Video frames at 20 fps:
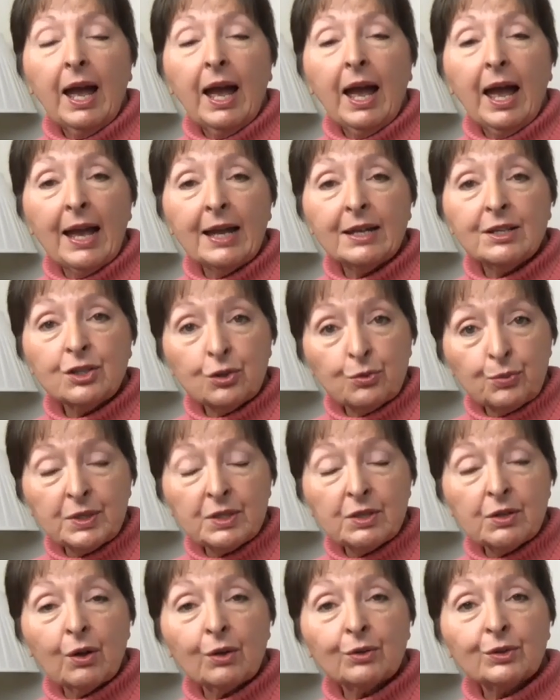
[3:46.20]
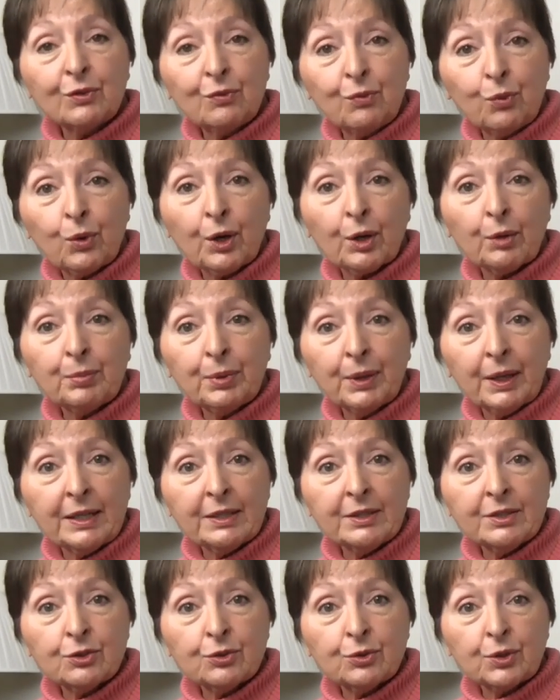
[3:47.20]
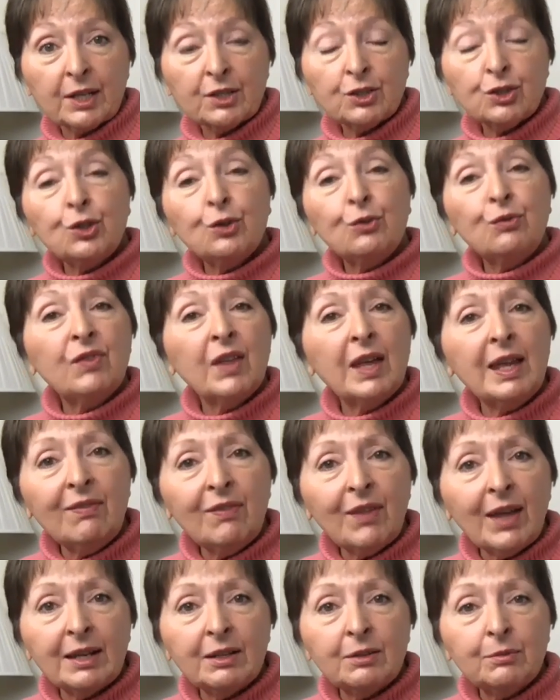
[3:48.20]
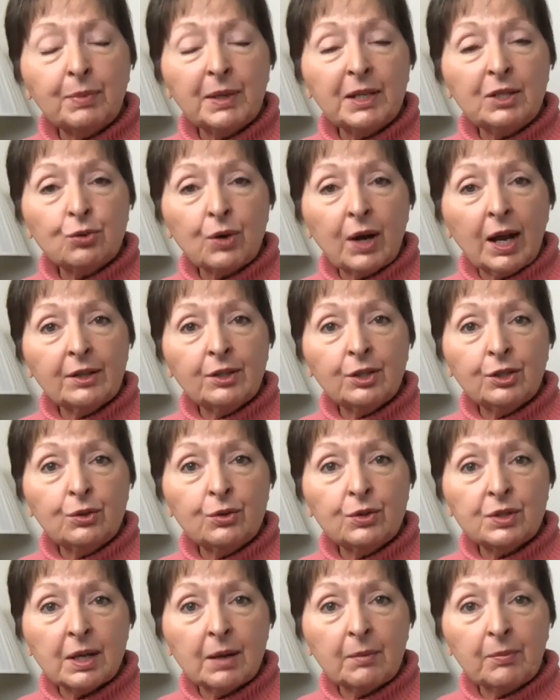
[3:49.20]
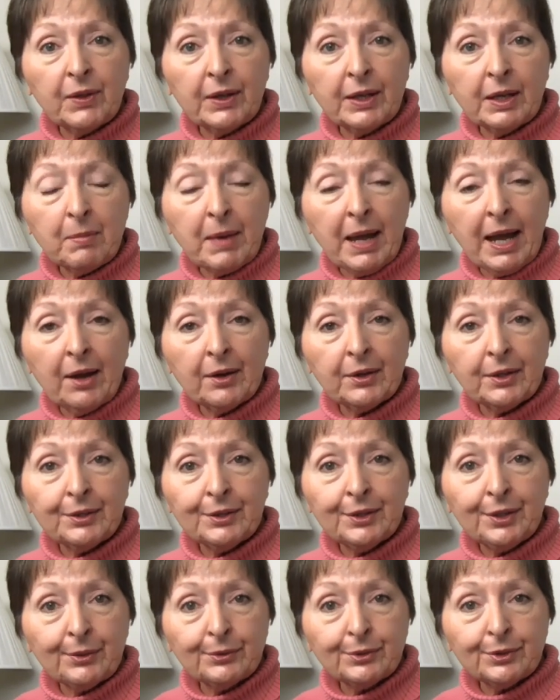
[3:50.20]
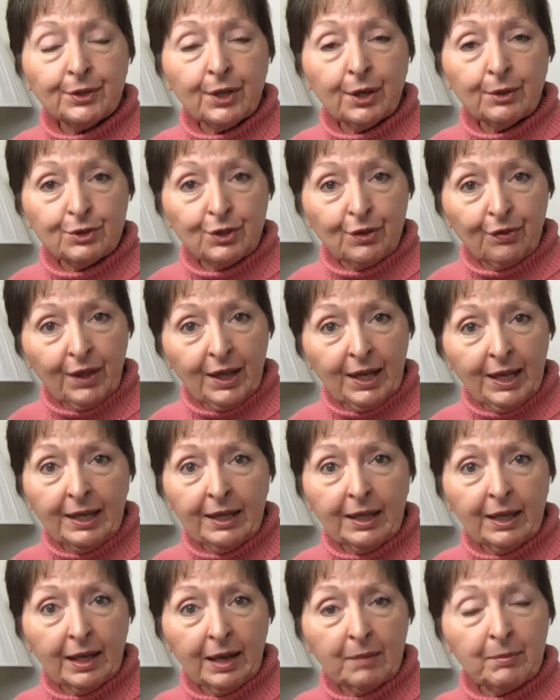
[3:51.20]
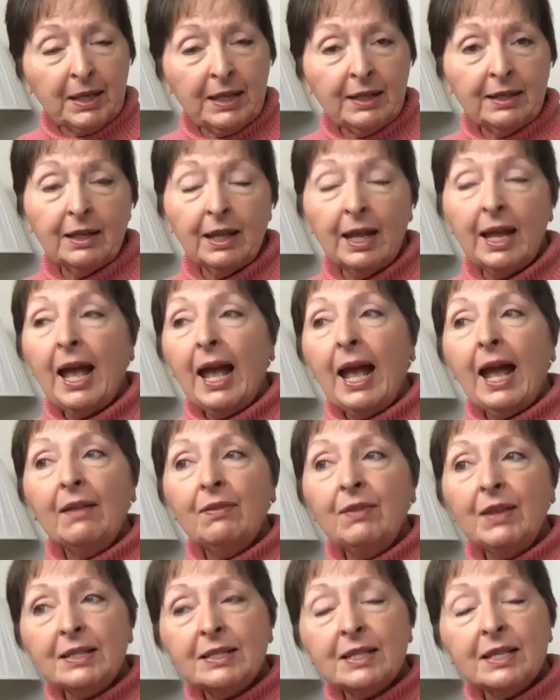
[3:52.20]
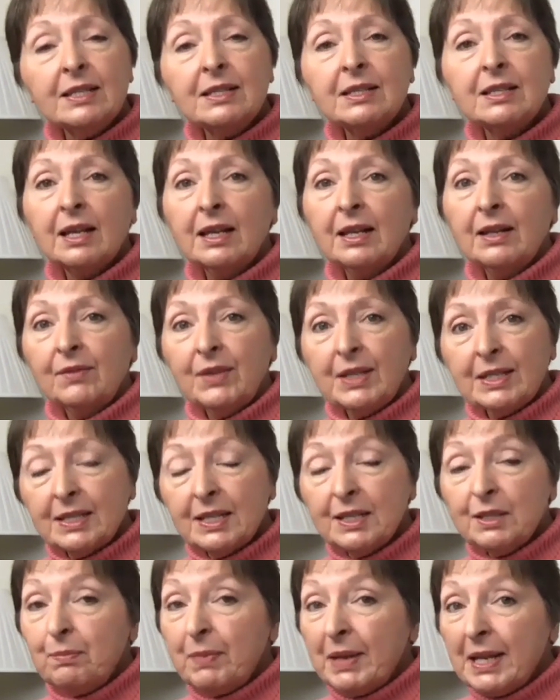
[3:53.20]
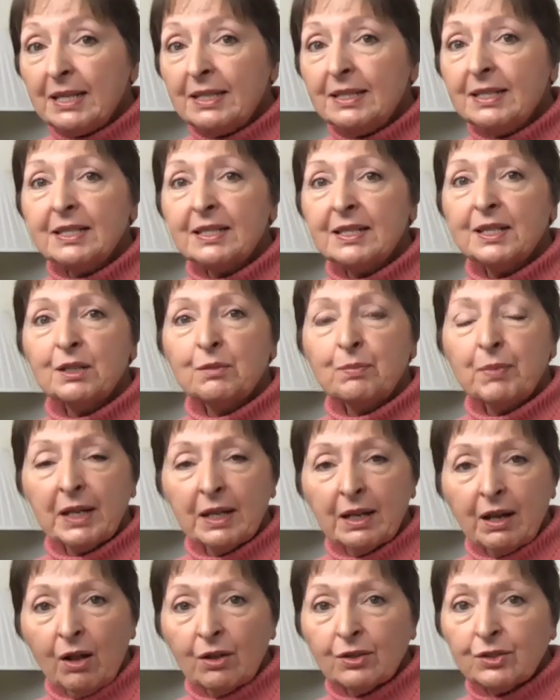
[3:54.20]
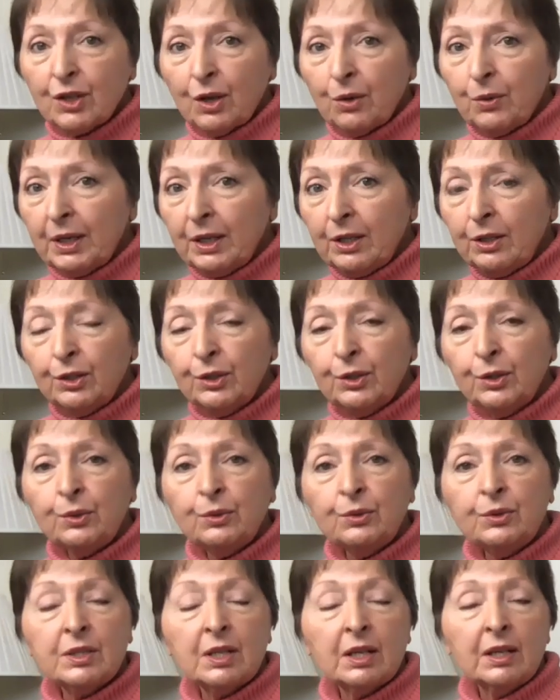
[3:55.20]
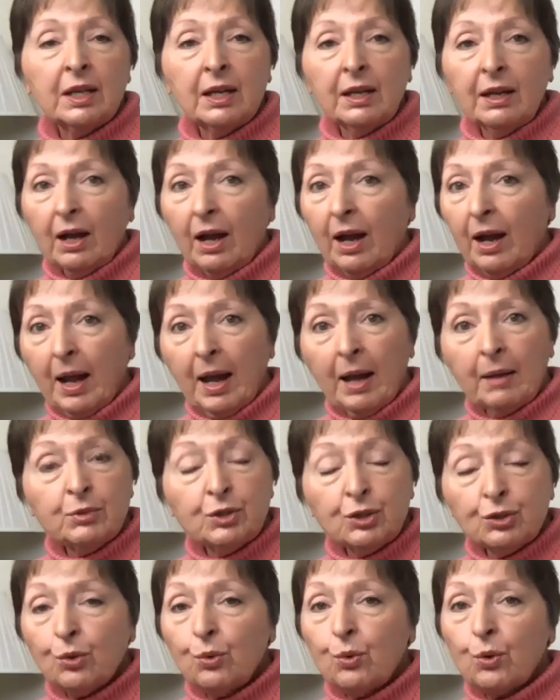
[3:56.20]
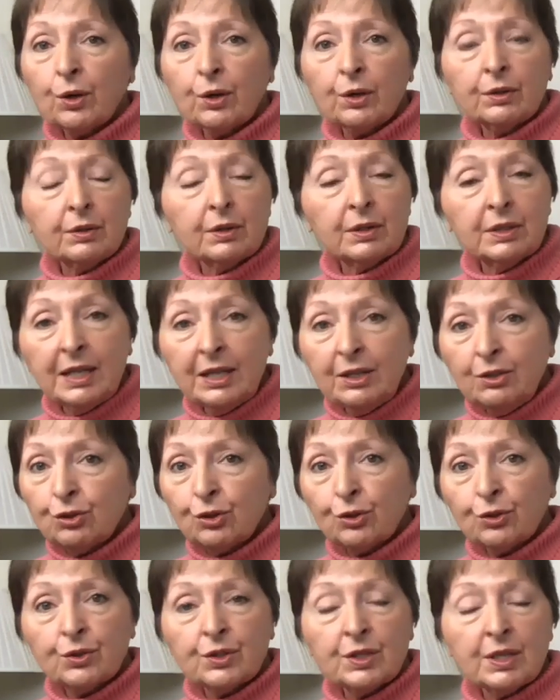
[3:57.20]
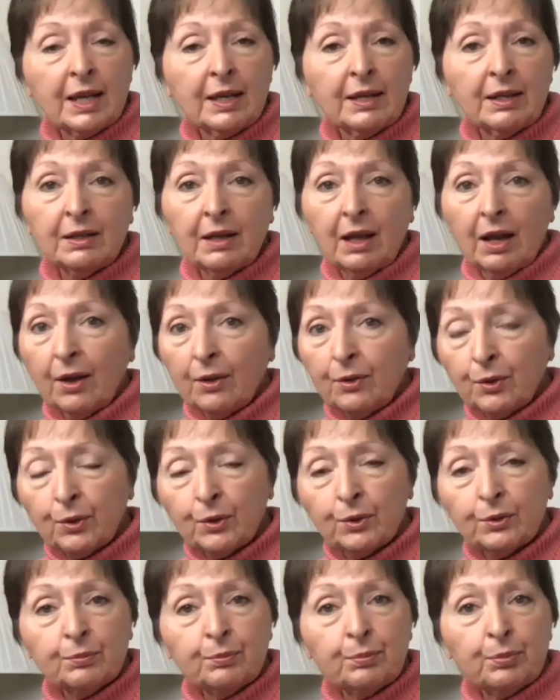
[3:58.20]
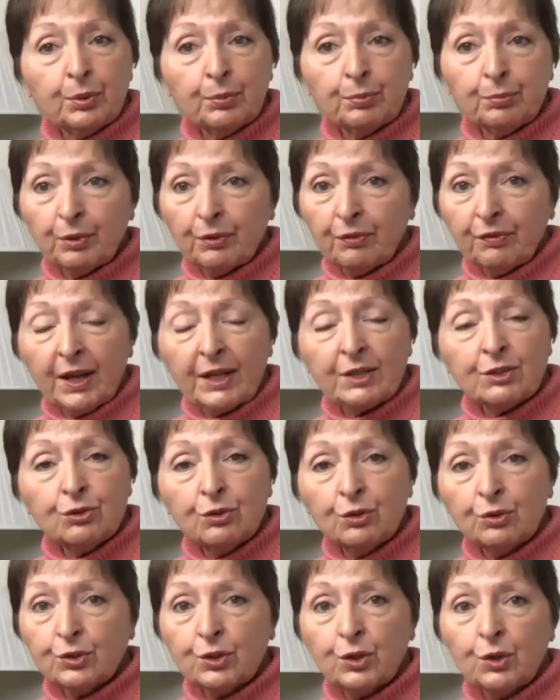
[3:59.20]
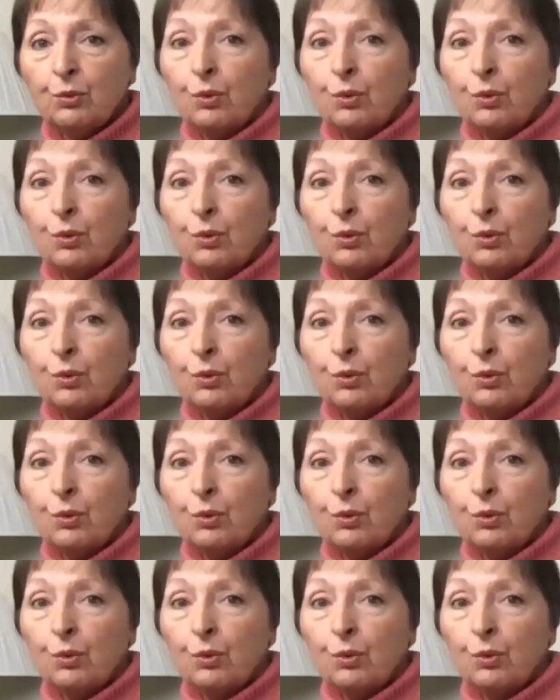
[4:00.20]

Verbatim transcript: as the result of workplace stress. You'd think they'd be trying to do something about it, don't you think? I mean, and this is businesses, but it also includes, I'm sure, teachers and other professionals who